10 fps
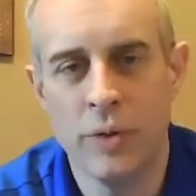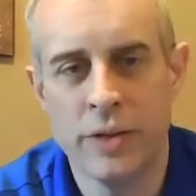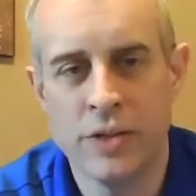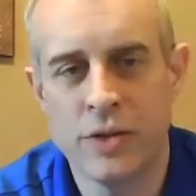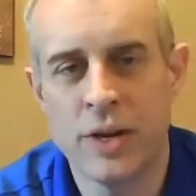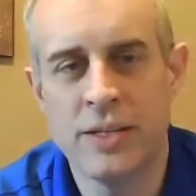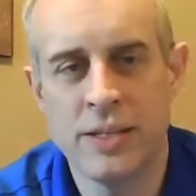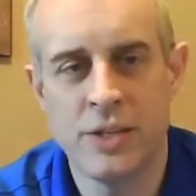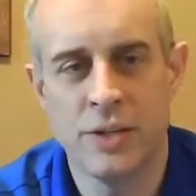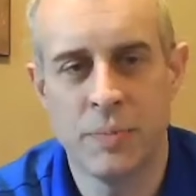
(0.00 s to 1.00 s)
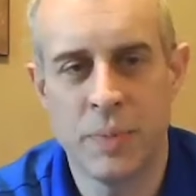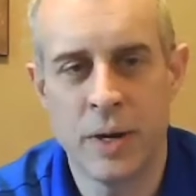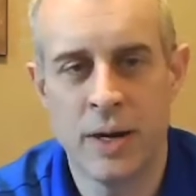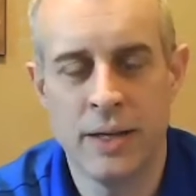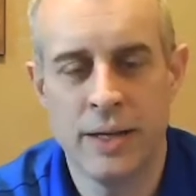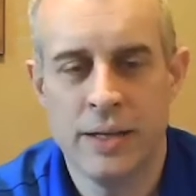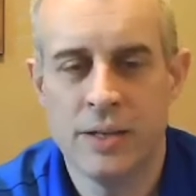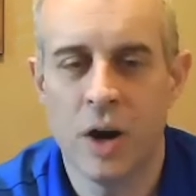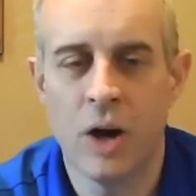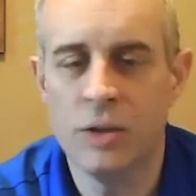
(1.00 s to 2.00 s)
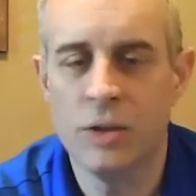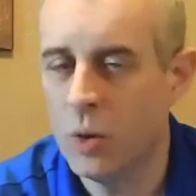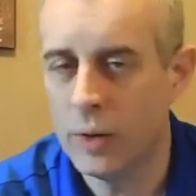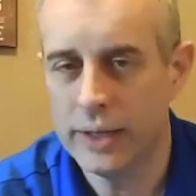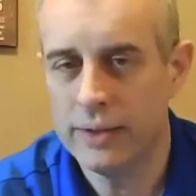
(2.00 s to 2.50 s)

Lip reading: this transition period is ongoing.